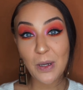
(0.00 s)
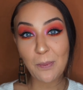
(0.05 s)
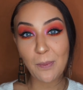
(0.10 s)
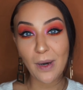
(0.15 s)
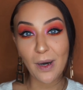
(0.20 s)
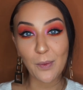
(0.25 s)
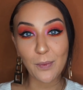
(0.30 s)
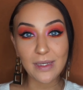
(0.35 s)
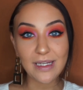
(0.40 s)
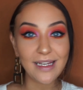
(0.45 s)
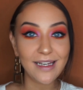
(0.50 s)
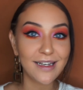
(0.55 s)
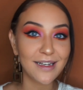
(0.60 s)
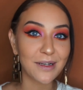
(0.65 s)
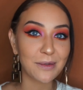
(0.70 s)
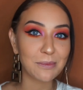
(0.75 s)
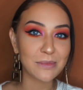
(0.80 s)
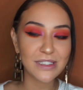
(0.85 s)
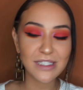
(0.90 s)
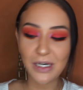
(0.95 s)
Well, we needed
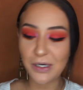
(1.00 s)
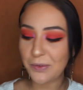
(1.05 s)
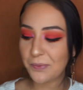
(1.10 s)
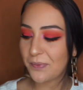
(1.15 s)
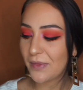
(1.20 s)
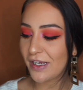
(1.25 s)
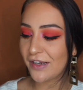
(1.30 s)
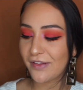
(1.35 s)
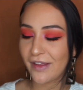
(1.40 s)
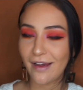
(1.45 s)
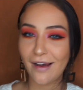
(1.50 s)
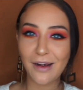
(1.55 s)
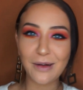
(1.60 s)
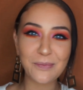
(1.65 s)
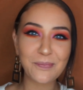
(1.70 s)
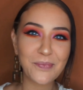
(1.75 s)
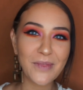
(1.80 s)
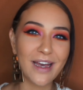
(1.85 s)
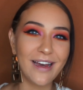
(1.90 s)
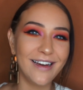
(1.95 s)
them, so here they are.
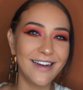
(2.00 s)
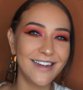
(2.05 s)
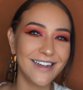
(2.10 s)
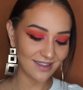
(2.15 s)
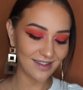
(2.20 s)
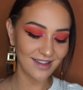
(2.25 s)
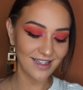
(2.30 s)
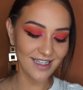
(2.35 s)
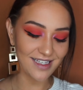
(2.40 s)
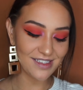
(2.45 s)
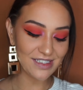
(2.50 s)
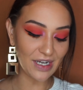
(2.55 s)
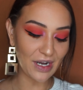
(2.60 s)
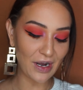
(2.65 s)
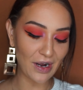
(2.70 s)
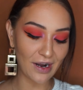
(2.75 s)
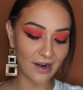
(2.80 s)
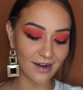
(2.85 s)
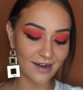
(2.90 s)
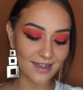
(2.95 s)
These
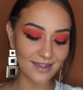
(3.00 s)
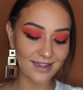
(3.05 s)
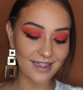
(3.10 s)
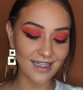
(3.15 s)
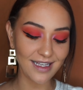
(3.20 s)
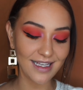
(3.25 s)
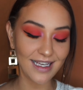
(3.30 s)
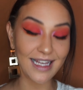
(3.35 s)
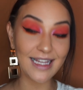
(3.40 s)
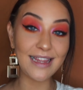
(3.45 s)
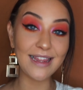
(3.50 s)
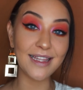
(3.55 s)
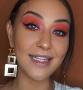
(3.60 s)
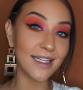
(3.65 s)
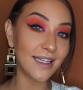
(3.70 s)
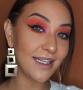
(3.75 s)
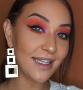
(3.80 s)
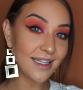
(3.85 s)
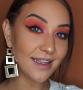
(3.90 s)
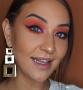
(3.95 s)
are the
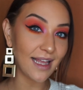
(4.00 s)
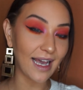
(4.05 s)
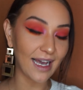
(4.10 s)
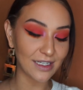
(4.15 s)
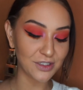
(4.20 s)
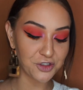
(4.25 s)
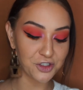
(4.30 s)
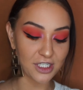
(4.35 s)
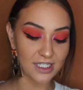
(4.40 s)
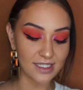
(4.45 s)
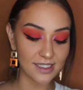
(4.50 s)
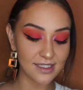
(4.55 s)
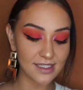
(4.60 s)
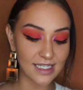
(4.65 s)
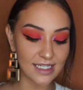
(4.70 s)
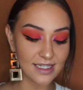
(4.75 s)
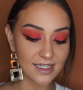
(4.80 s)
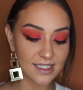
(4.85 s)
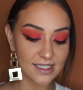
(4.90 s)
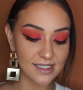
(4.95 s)
Lily lashes
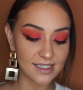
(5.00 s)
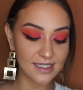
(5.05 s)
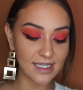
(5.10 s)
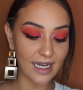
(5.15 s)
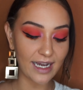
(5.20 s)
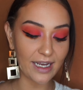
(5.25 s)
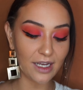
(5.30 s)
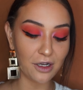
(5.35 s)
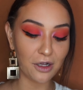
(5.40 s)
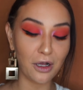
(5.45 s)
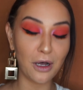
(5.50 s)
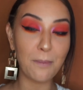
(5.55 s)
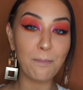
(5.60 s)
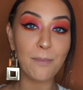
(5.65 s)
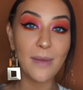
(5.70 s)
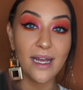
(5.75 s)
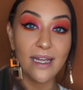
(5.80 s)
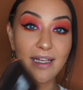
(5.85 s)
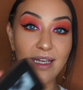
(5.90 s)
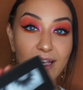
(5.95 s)
in the style
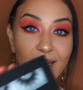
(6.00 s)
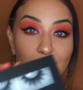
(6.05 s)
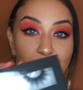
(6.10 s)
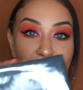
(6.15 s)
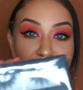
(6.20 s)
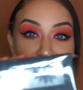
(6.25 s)
Miami